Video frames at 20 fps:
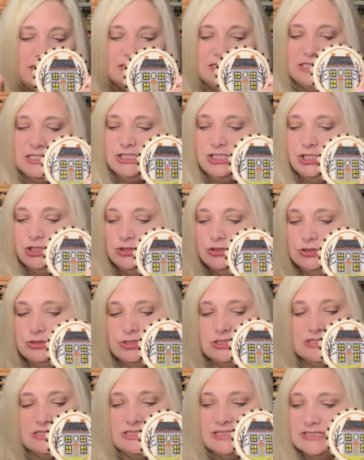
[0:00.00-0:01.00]
did
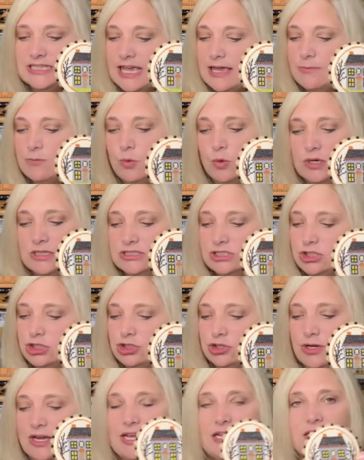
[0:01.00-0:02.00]
use the same one
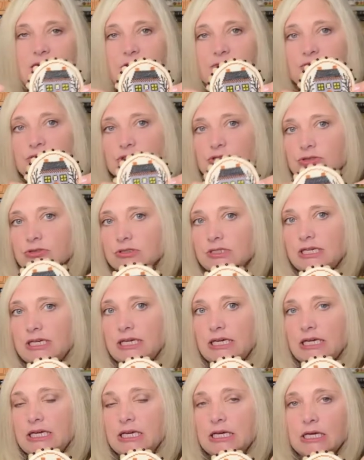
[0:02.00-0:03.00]
strand of
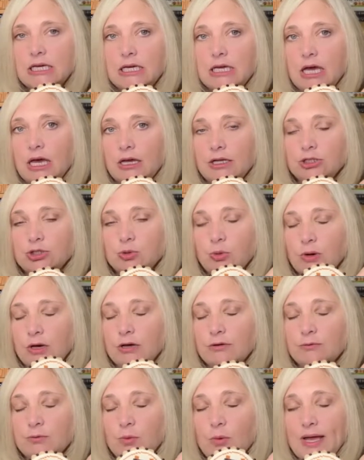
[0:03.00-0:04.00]
Sulky, a
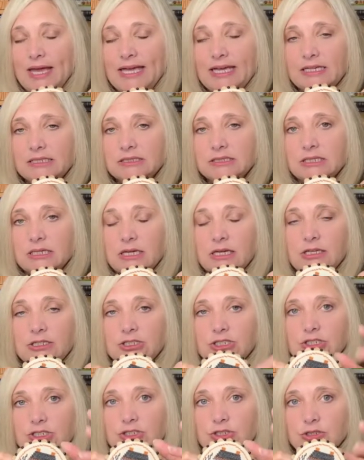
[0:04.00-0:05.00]
12 weight,
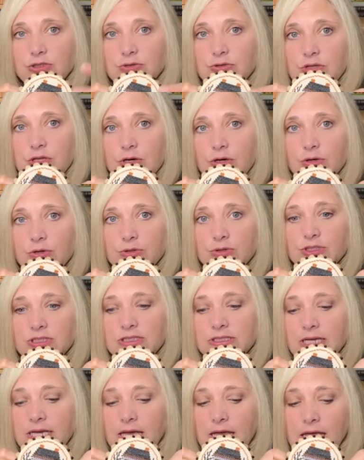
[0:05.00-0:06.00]
to do
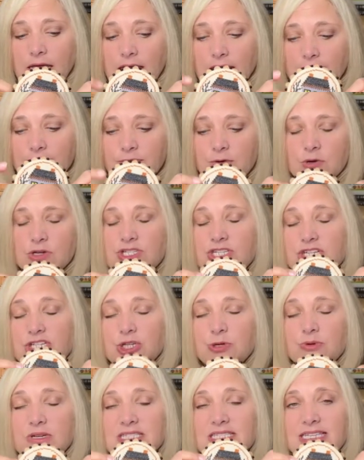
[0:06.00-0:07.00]
those. If you're
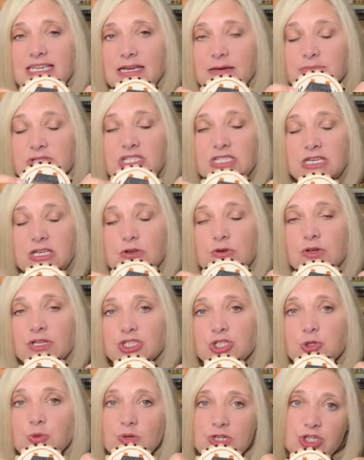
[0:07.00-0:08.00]
stitching with DMC, you can
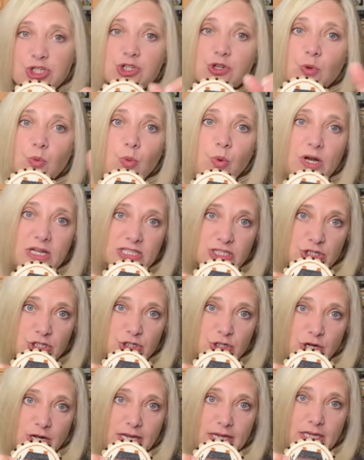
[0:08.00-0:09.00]
switch to one
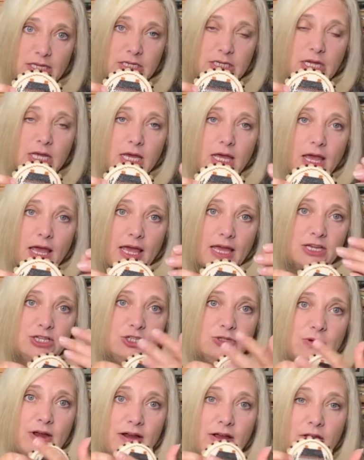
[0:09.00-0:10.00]
strand and
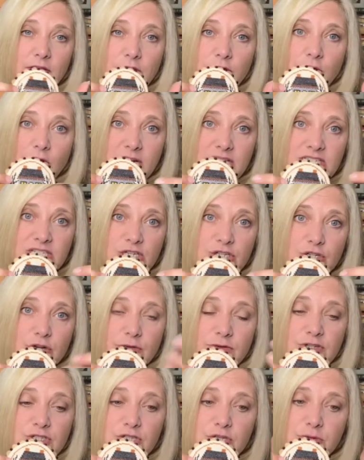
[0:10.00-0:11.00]
do cross stitch
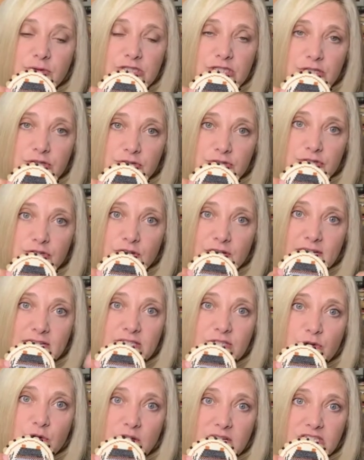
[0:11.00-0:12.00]
over two with two
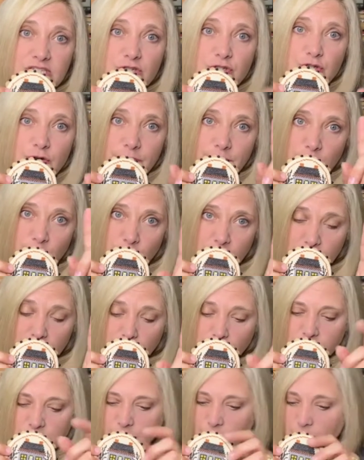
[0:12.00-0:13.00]
strands, cross stitch over
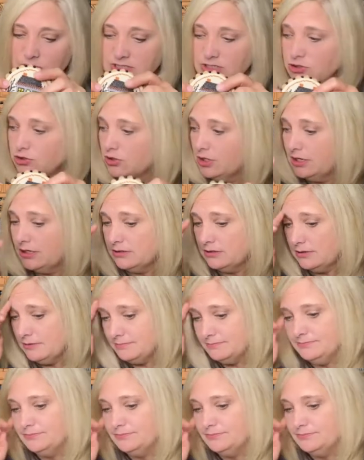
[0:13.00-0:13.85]
one with one strand.